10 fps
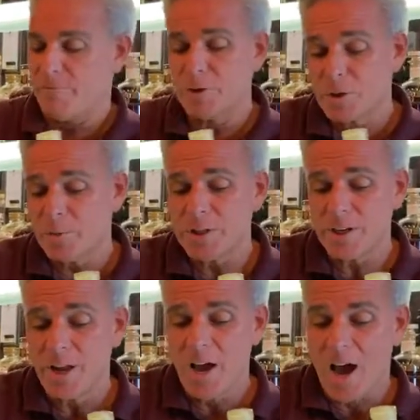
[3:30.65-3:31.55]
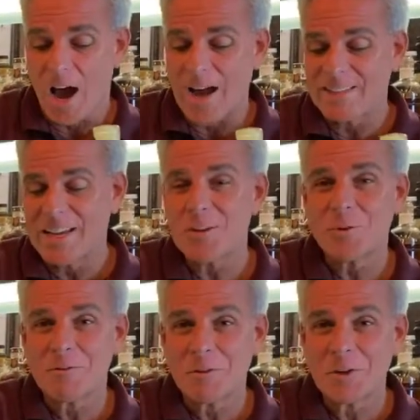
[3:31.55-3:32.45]
For some reason, I tend to
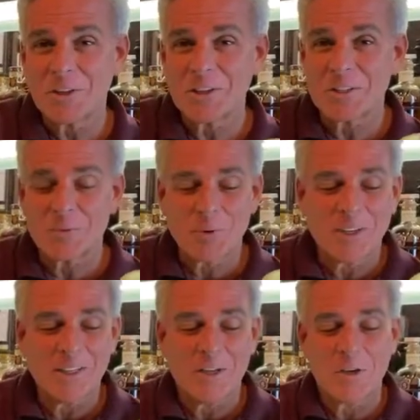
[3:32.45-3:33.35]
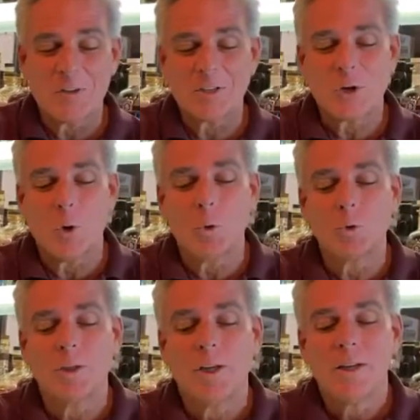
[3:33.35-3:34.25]
refer to this, as Joaquin knows, as Old
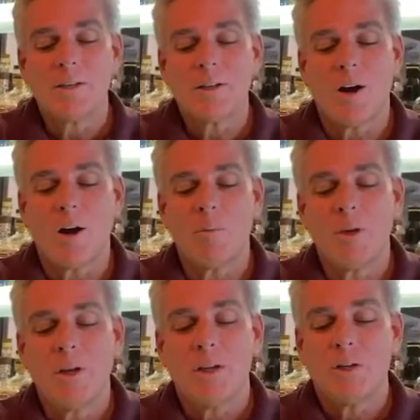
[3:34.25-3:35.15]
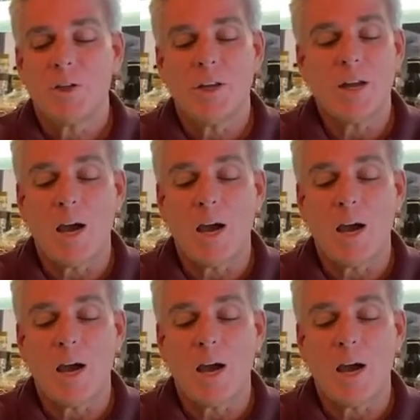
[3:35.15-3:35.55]
Tom gin.